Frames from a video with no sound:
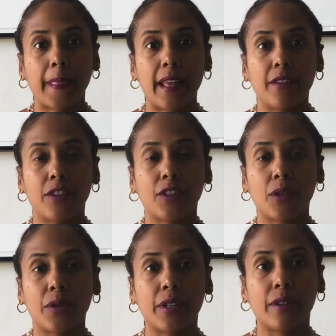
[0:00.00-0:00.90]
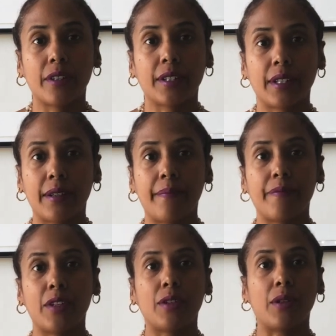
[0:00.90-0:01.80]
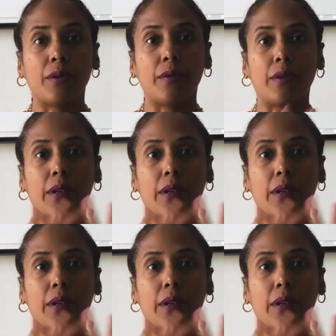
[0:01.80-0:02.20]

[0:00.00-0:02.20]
and so there's, um, you know,